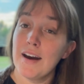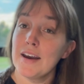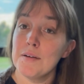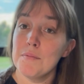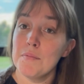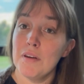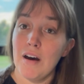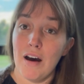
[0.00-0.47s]

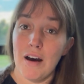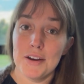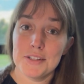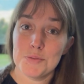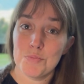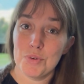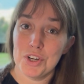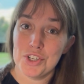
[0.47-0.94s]
am not a
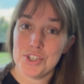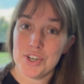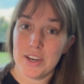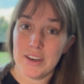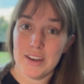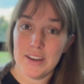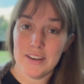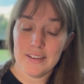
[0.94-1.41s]
spring
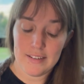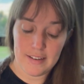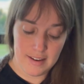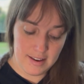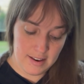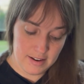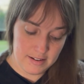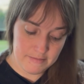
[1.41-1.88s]
chicken,
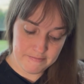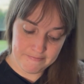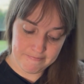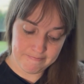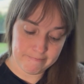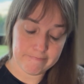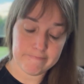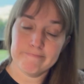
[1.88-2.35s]
and
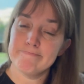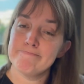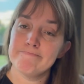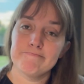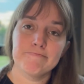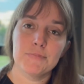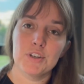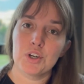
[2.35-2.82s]

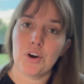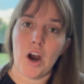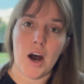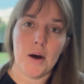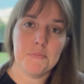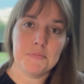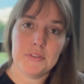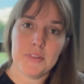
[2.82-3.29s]
the
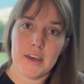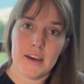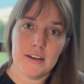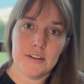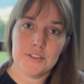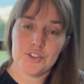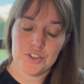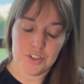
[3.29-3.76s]
cropped
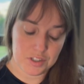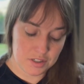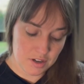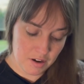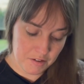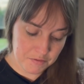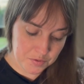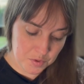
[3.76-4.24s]
thing's just
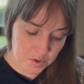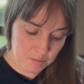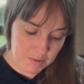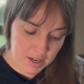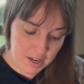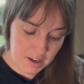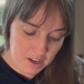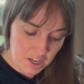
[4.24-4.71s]
not for
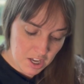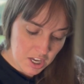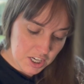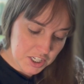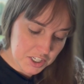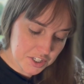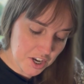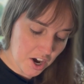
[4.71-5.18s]
me.
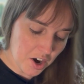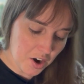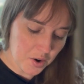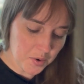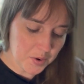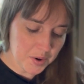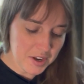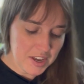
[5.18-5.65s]

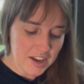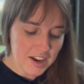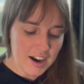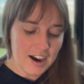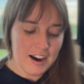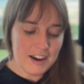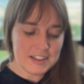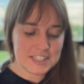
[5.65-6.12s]
So
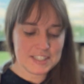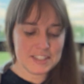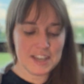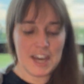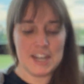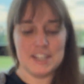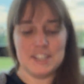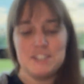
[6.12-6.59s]
I
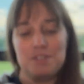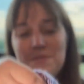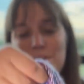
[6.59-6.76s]
decided to